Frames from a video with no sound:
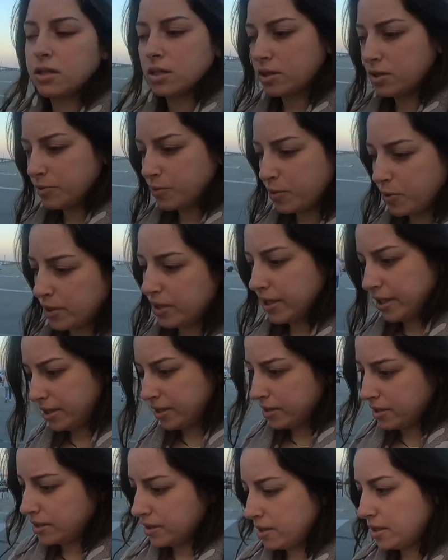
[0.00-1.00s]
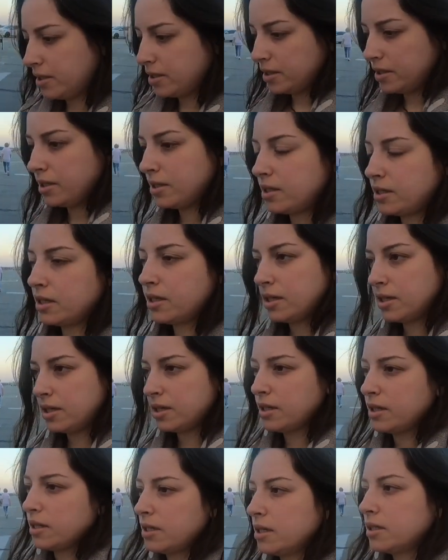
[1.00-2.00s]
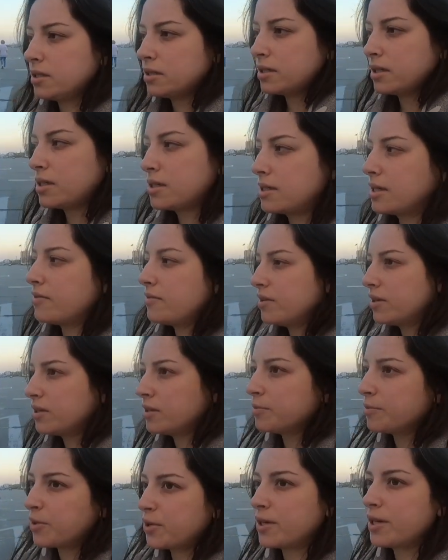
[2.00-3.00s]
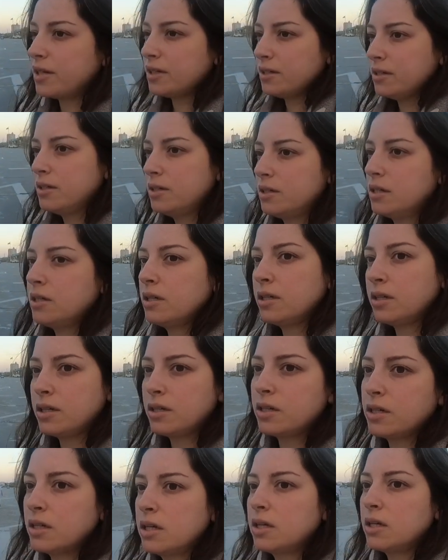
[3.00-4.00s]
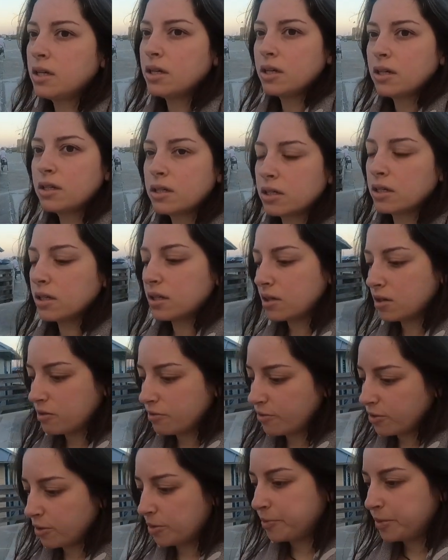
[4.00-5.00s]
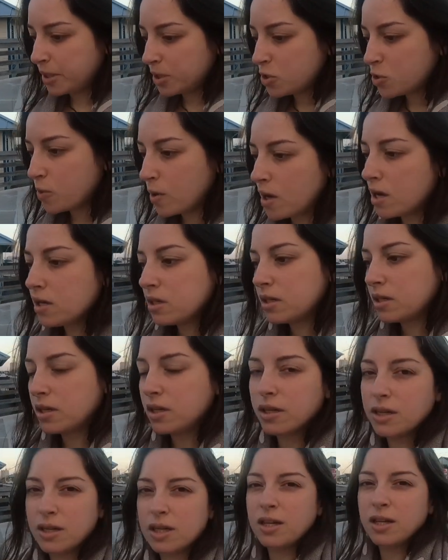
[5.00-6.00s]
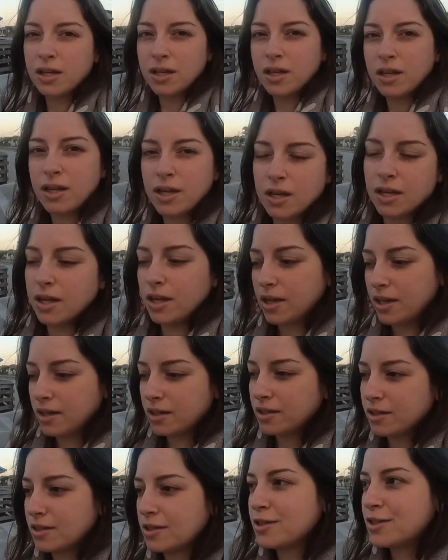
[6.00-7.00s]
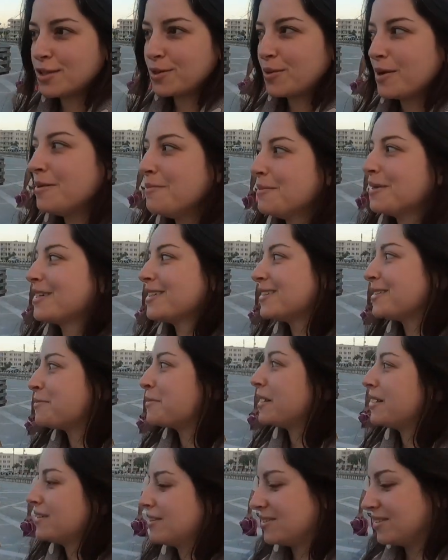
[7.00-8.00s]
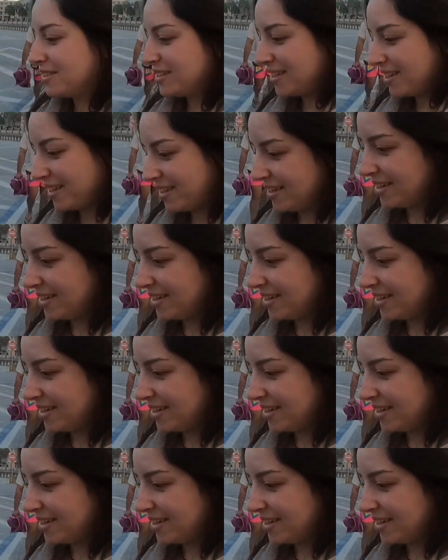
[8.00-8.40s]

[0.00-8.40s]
Good morning. It's like 7 in the morning. I'm gonna go for a beach walk and a swim, I suppose.